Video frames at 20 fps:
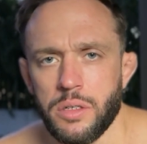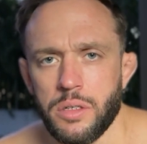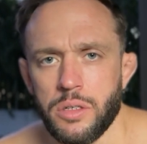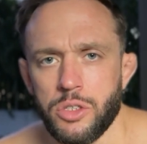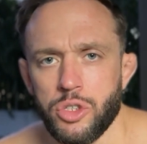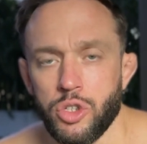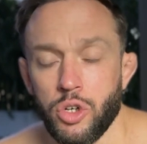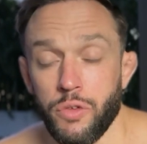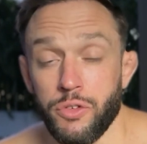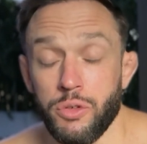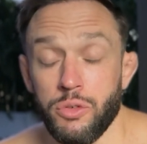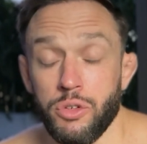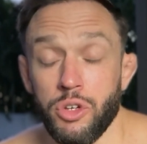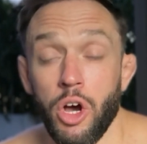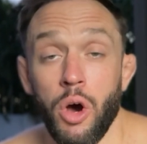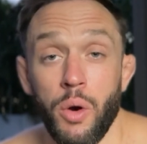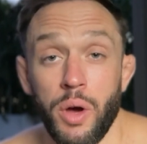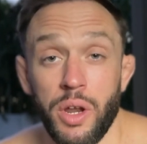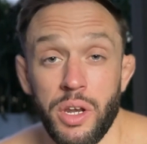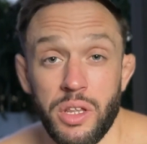So if you
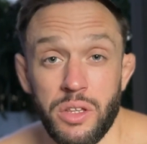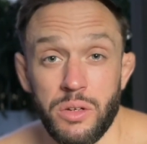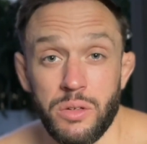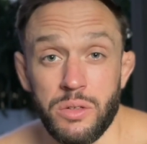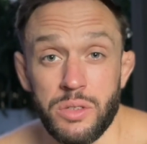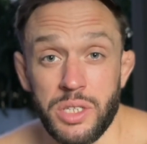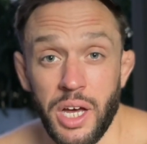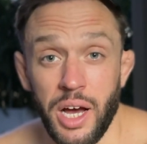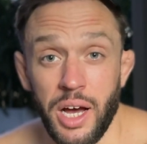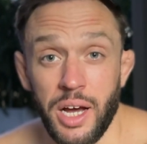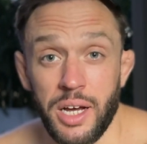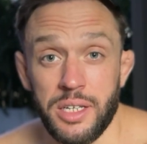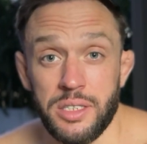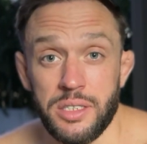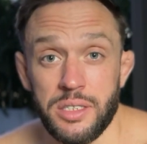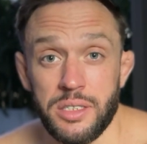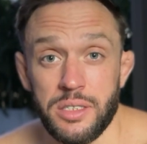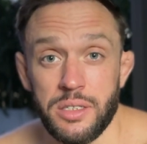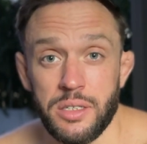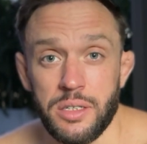know any of those
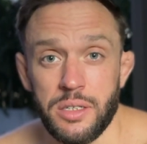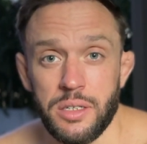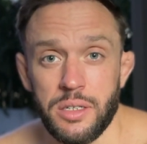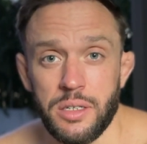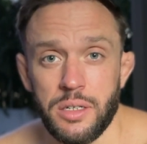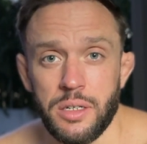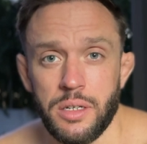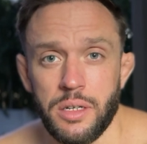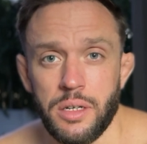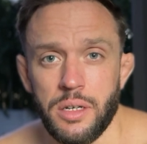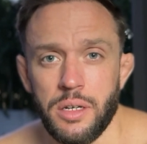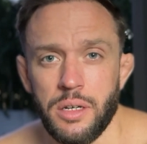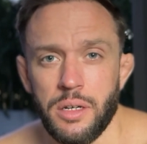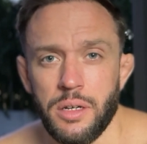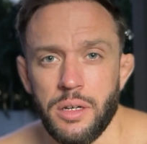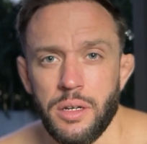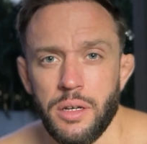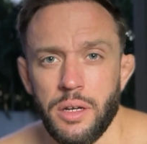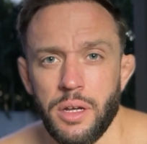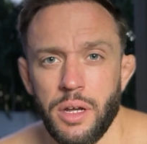guys,
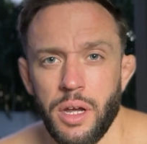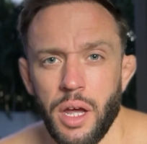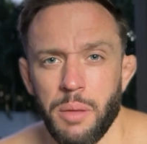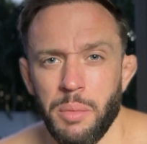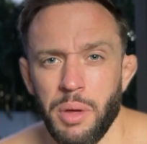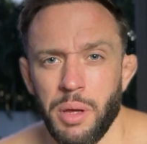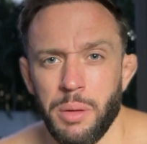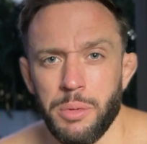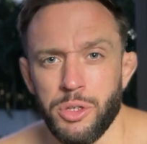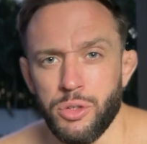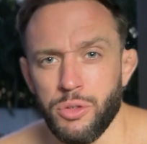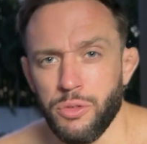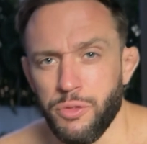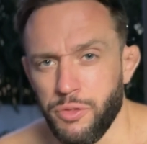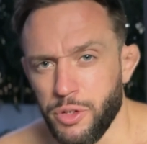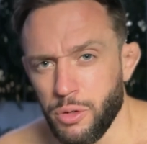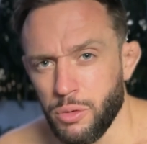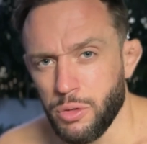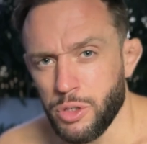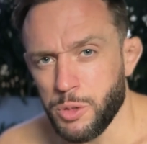and maybe you
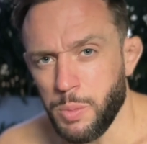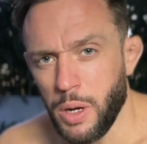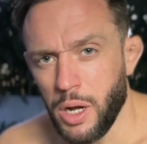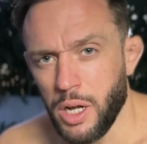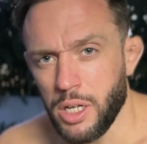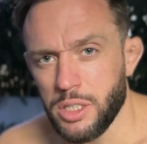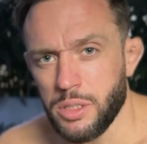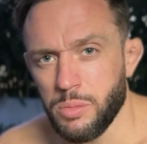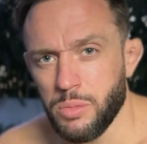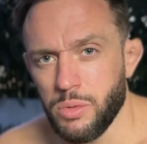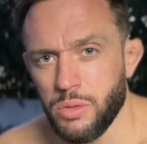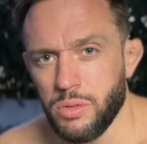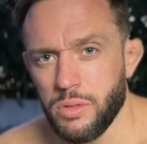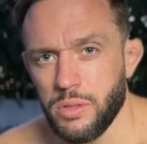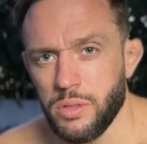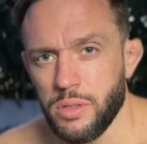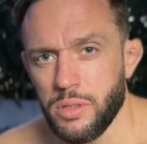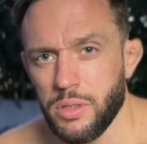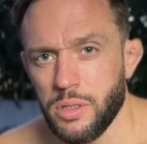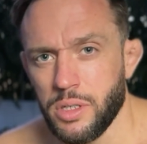feel responsible,
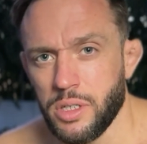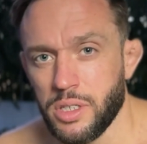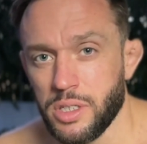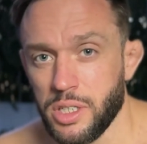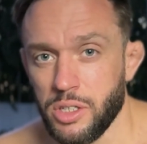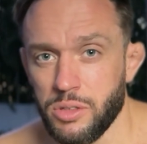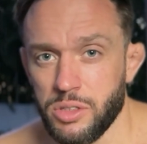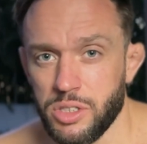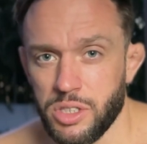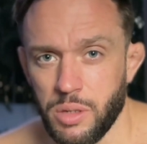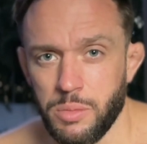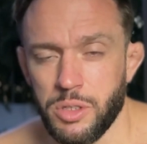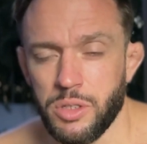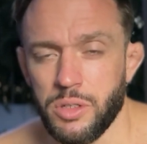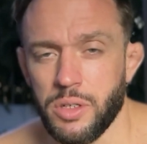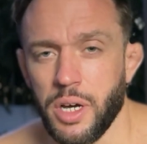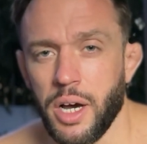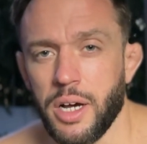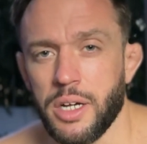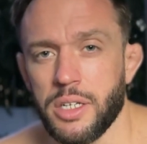because I know some of you
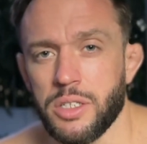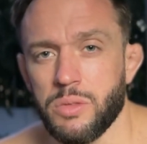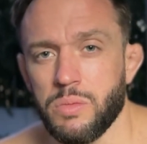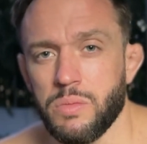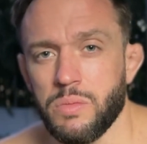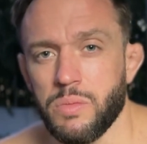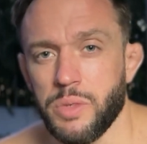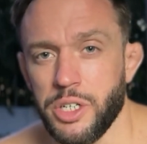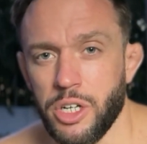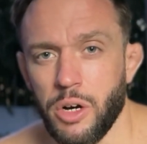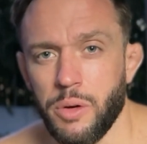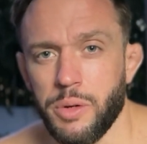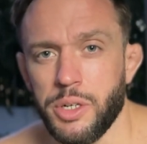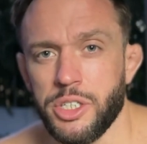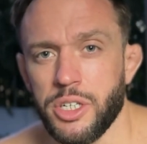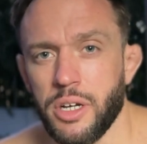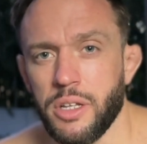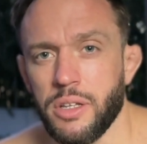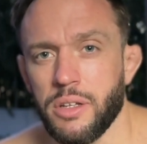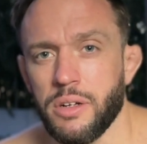guys, we know
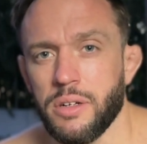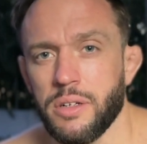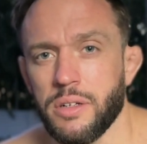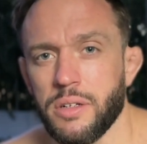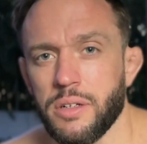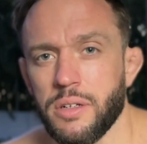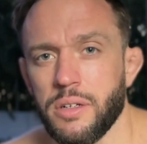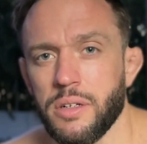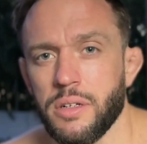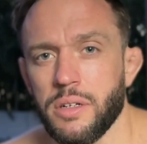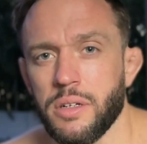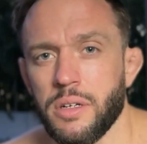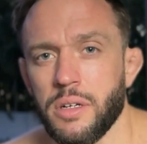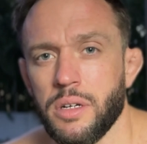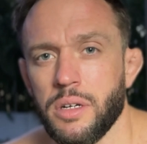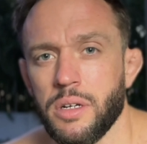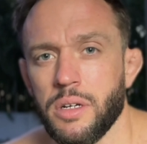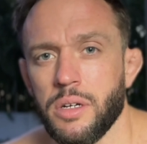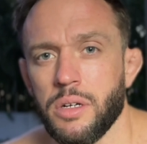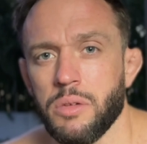each other,
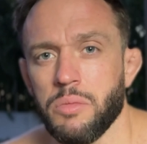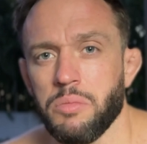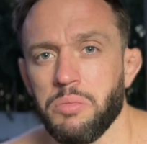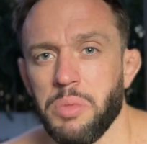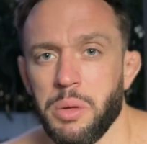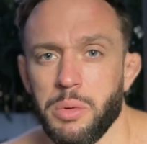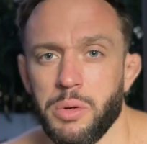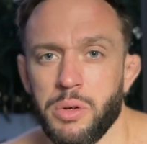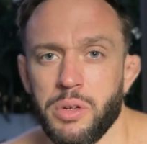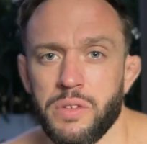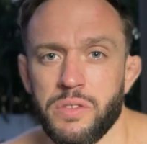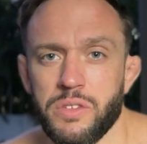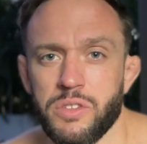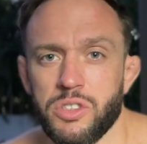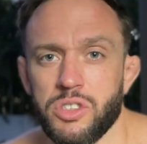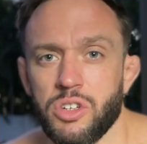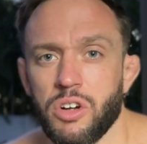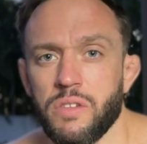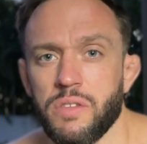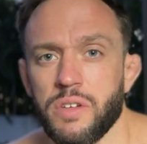maybe we have even
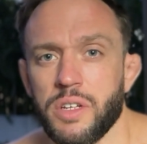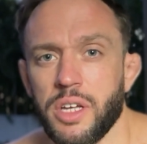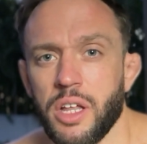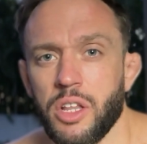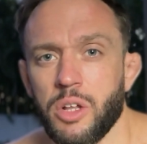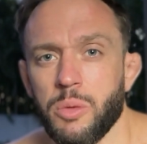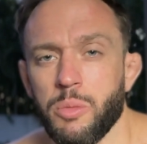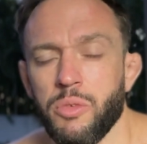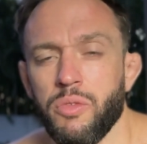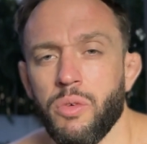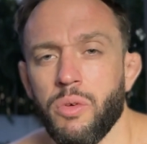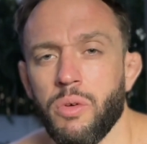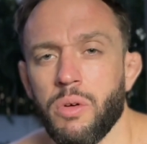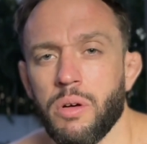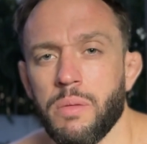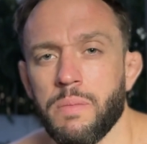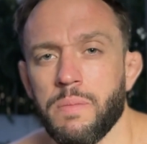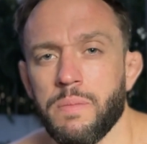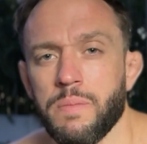served together before.